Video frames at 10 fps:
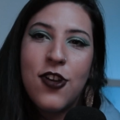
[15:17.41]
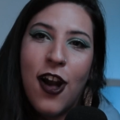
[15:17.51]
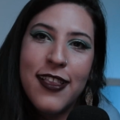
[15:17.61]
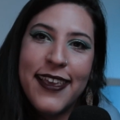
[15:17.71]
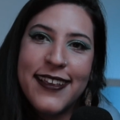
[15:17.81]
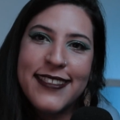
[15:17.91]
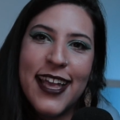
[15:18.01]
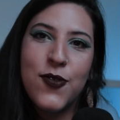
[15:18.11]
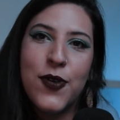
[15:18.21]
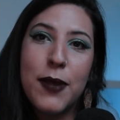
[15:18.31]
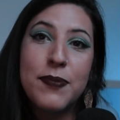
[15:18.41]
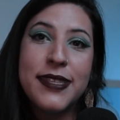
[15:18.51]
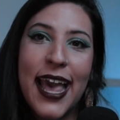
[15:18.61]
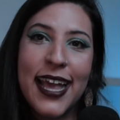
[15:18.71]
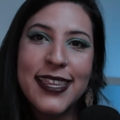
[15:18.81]
colleagues that were
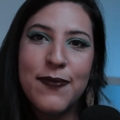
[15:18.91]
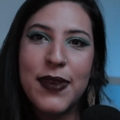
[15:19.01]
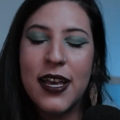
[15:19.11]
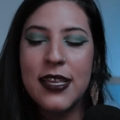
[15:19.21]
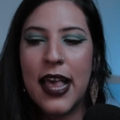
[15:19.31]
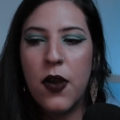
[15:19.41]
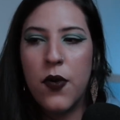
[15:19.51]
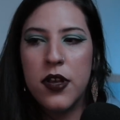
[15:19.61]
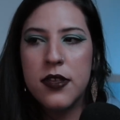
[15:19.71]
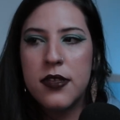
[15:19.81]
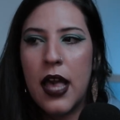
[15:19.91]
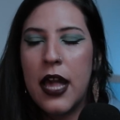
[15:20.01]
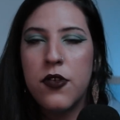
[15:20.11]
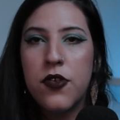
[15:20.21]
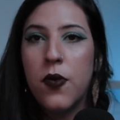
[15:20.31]
upset because I was,
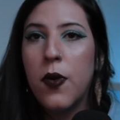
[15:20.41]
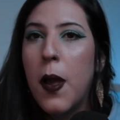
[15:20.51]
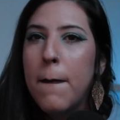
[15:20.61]
I don't know,